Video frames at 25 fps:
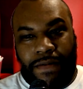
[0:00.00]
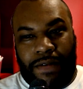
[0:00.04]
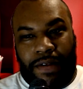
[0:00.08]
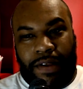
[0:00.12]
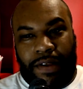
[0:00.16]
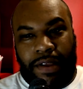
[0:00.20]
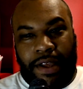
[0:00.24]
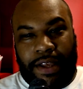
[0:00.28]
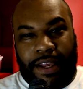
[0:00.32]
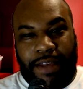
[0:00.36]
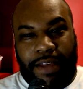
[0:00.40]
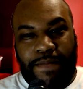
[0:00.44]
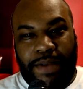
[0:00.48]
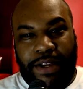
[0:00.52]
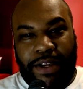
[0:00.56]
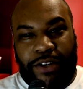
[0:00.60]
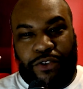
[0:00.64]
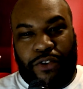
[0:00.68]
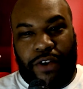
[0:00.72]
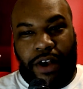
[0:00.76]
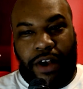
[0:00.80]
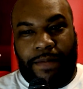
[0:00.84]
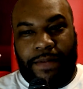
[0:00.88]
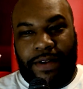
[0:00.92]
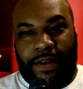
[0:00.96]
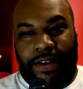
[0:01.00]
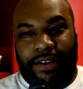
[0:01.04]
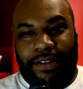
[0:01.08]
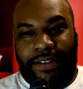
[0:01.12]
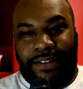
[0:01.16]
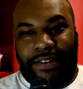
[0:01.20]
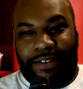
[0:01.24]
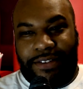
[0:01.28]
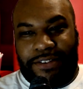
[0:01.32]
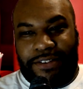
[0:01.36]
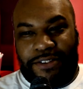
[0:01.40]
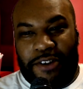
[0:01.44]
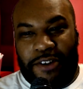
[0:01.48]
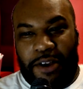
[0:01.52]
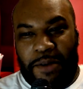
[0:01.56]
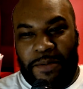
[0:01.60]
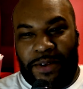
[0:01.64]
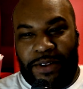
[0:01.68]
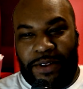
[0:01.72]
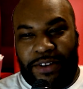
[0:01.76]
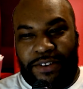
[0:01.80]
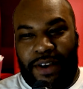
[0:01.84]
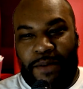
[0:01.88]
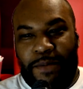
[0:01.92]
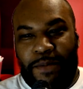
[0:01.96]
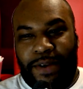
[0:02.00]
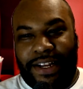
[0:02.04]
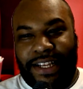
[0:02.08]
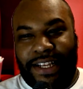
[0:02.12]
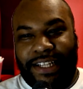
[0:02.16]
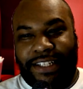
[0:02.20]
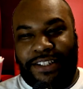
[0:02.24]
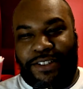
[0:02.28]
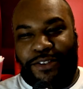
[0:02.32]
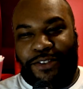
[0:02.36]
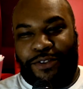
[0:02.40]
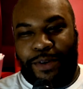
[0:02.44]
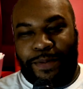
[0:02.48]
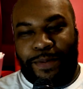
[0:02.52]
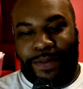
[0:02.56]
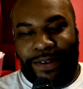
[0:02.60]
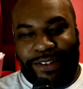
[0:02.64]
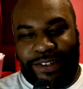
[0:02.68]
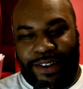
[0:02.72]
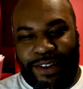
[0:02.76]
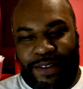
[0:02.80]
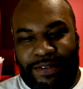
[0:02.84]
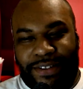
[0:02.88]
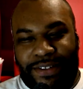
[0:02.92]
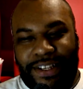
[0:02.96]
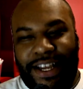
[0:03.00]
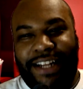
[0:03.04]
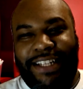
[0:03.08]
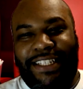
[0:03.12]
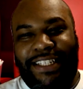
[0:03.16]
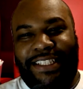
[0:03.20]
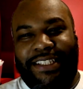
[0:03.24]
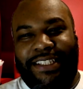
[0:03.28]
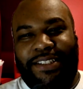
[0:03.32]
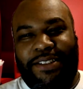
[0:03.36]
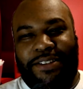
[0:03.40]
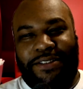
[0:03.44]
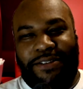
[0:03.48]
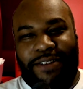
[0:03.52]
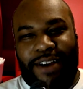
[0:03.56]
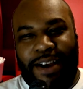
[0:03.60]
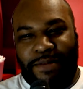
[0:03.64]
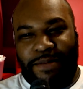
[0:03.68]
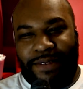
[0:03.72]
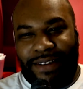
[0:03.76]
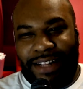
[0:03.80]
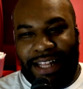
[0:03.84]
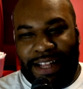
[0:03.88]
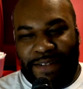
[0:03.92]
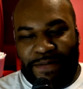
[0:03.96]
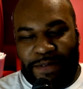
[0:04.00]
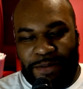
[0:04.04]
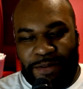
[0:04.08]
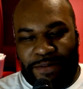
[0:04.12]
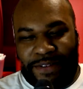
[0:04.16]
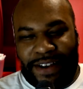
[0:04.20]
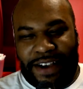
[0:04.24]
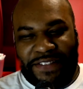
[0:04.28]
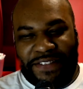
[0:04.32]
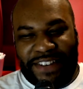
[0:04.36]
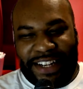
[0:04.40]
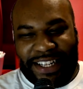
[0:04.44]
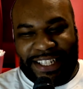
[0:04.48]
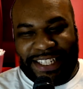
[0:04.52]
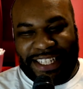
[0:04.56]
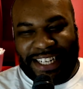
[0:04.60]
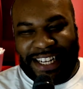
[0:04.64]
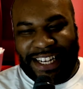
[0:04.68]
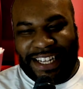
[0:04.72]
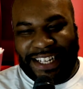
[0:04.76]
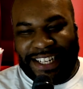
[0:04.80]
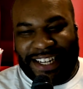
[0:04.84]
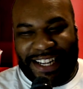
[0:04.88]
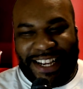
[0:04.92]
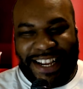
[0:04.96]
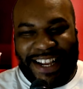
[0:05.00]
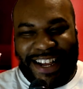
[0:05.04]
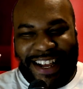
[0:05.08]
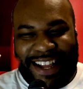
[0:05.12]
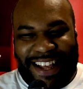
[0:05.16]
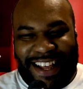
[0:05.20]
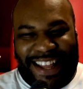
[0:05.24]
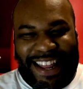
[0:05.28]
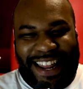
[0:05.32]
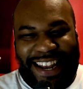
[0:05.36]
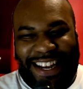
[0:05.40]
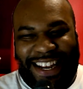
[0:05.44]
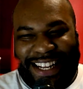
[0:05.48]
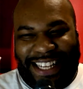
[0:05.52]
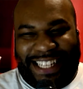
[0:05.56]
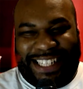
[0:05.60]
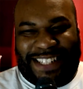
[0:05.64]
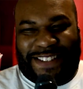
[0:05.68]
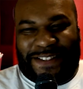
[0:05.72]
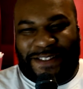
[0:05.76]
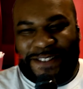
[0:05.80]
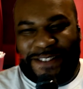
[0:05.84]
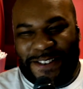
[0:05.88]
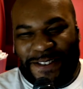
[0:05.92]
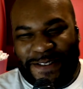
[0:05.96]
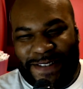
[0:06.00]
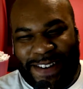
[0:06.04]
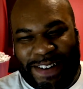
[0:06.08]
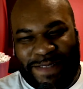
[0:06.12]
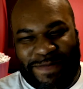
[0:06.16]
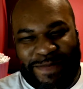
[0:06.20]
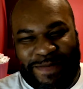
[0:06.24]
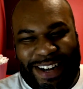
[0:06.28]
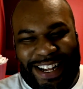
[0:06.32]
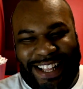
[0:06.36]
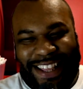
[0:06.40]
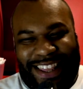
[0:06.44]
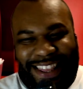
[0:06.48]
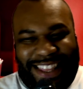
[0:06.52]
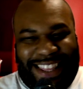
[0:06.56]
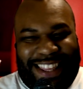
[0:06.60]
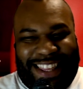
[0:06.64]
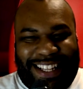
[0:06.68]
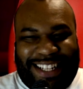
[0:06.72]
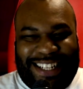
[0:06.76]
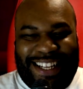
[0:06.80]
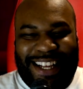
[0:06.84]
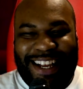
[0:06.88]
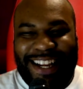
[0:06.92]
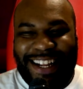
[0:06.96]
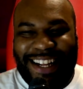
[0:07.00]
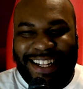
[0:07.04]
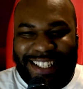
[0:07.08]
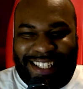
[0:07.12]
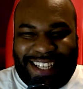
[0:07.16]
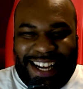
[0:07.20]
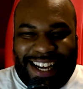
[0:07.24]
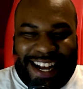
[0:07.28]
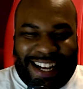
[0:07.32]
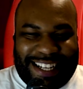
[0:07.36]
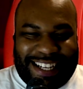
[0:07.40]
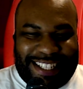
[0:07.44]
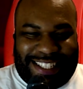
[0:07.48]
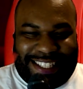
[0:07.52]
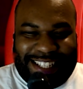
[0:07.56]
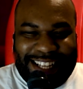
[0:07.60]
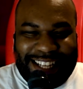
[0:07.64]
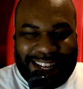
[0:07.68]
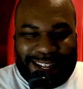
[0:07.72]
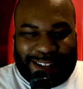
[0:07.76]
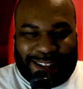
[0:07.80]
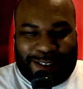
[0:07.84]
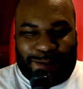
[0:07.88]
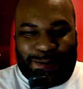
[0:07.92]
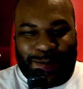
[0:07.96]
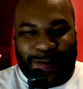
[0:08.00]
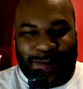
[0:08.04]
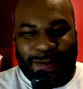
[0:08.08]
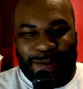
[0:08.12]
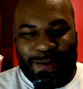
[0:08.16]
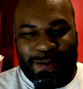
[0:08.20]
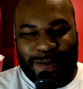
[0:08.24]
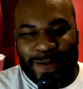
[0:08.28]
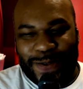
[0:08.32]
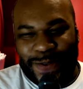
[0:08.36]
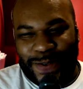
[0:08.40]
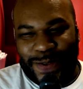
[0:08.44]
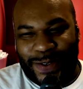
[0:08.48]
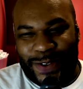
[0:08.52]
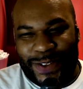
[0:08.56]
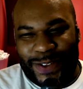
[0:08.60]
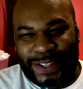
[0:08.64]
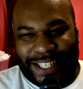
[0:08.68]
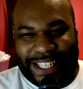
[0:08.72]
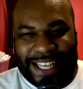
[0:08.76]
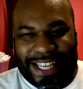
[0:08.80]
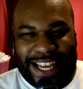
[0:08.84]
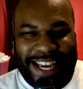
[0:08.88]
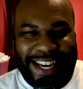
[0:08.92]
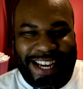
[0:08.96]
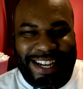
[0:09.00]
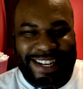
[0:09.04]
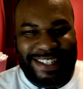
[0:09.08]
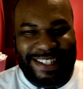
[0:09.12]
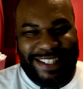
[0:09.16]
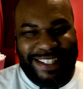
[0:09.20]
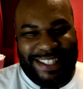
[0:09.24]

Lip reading: Give me Trauma. Trauma needs a streaming service. I'd subscribe to that for $5.99 at least for 1 month. Toxic Crusader.